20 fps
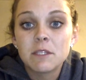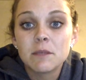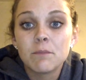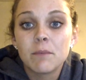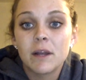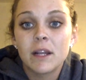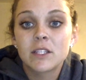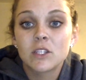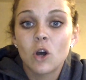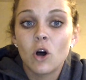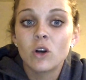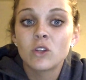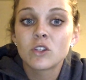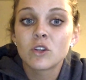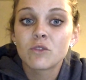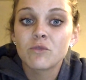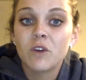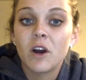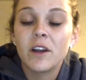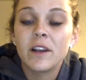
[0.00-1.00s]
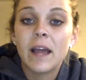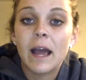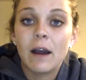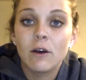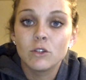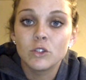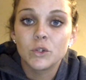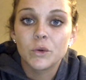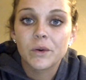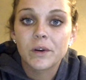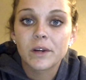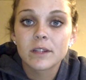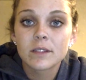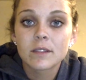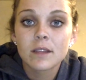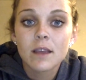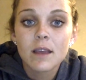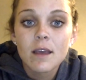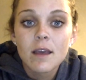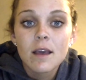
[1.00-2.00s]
but it's also run outdoors.